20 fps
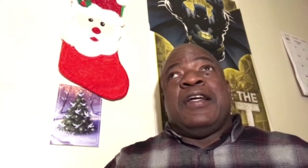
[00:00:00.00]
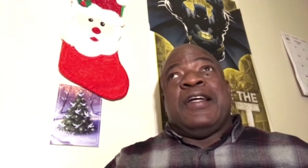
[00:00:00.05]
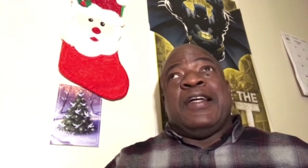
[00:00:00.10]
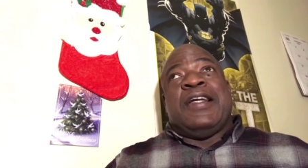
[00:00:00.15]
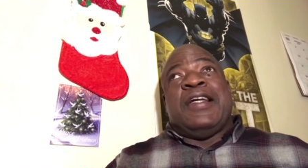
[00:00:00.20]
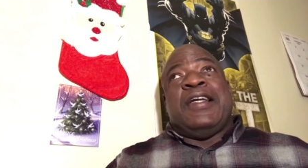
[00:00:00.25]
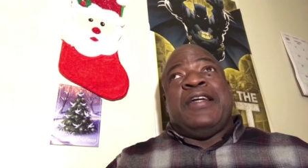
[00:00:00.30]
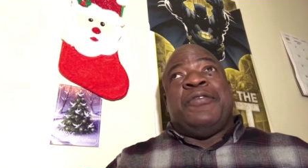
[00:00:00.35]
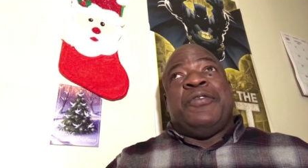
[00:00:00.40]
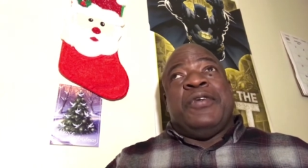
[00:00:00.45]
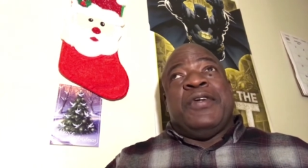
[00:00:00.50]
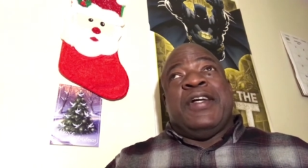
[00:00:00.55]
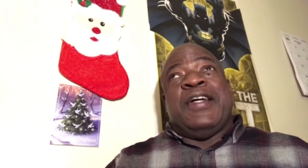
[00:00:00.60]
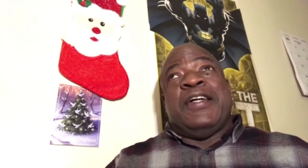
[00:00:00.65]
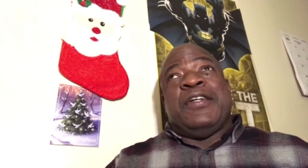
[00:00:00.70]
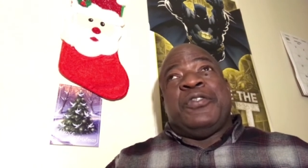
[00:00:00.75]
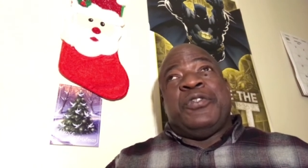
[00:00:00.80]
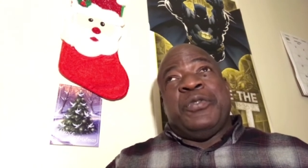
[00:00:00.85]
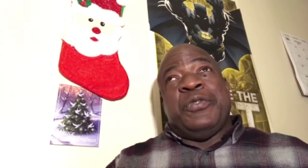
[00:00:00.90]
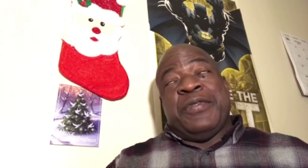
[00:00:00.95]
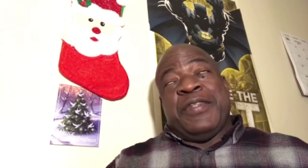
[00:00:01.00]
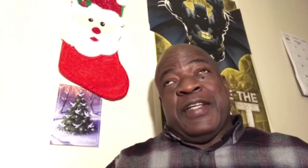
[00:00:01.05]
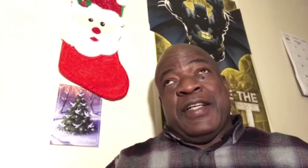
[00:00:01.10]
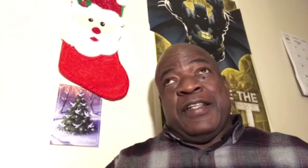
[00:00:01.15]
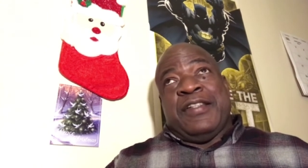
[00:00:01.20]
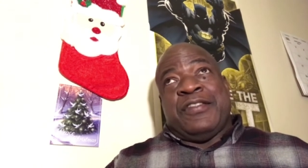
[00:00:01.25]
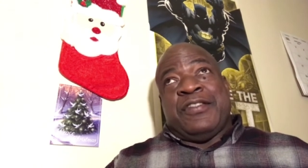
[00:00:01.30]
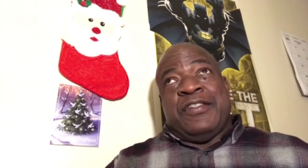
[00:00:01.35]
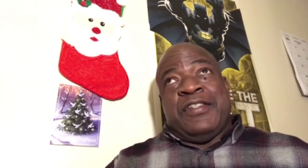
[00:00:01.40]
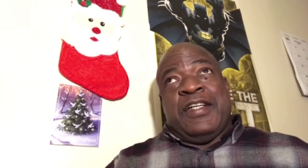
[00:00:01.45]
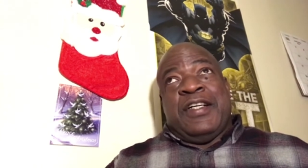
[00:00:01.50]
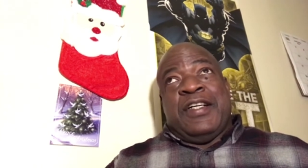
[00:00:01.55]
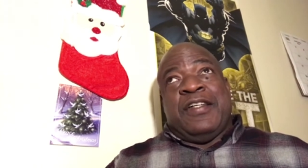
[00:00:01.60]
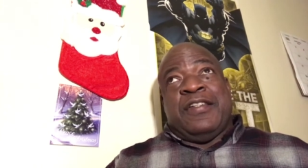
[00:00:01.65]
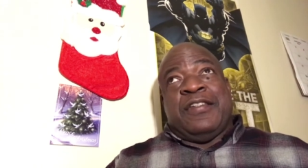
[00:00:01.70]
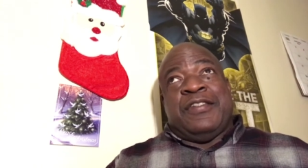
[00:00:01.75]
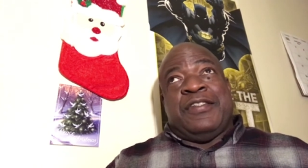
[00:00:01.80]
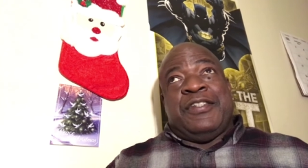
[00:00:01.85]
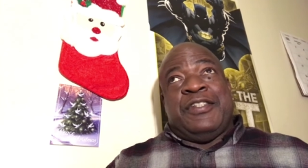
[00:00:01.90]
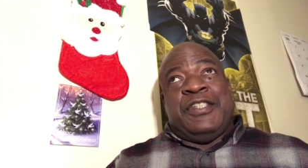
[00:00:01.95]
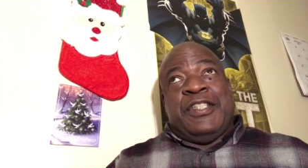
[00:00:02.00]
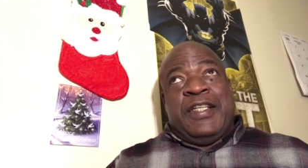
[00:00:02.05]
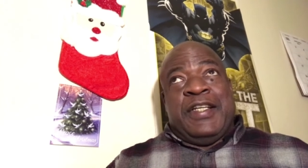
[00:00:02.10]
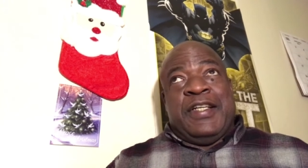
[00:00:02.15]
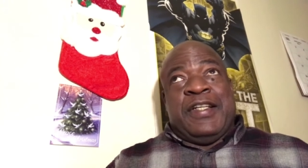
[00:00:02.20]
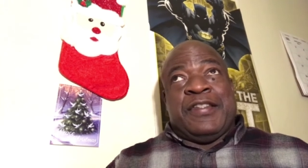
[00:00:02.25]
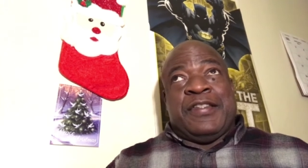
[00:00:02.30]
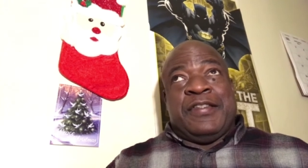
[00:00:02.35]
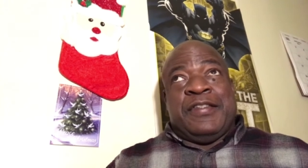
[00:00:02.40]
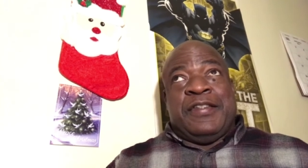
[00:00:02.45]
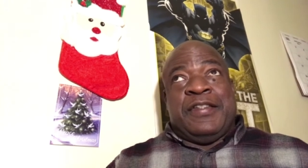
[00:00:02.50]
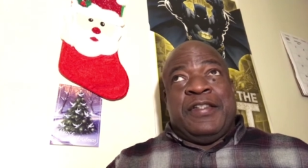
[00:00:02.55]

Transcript: if you had two thousand dollars checks,